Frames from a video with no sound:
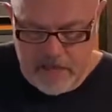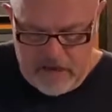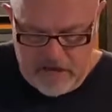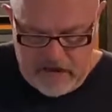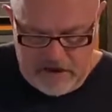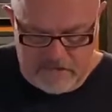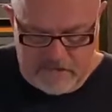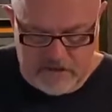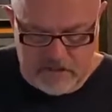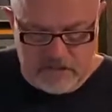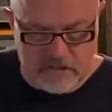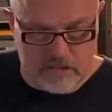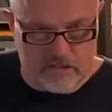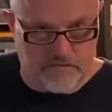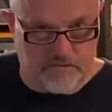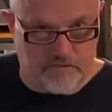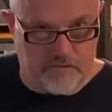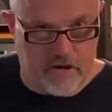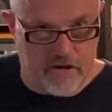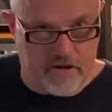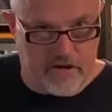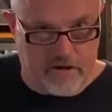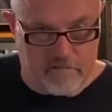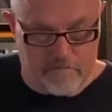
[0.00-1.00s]
if this is
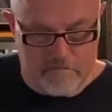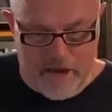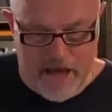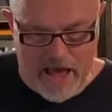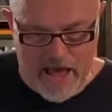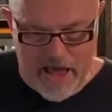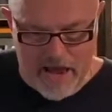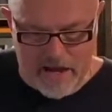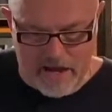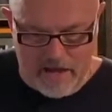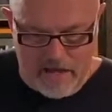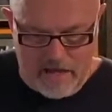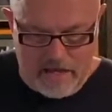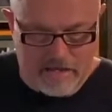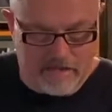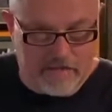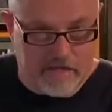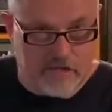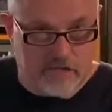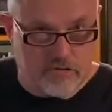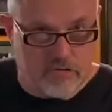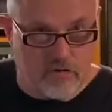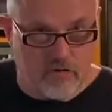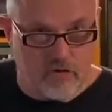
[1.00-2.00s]
front and back,
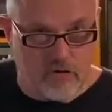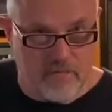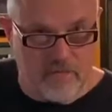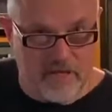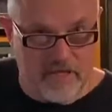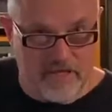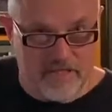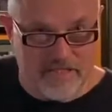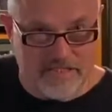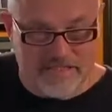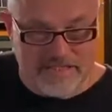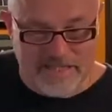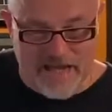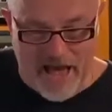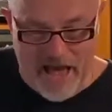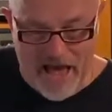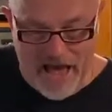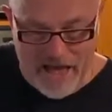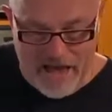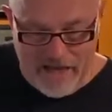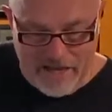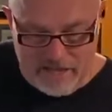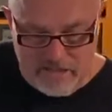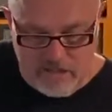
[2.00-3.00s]
these are going to be the
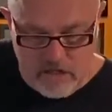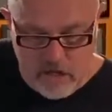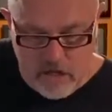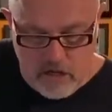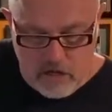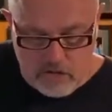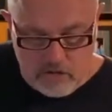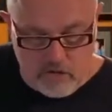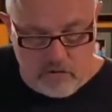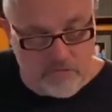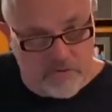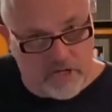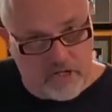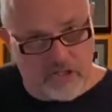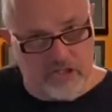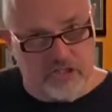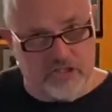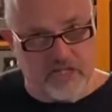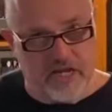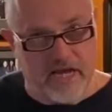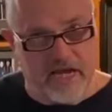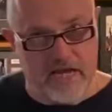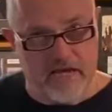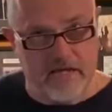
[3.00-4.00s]
sides. So this
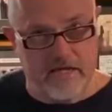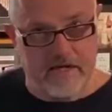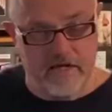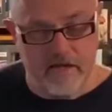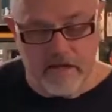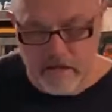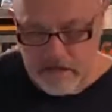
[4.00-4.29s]
shake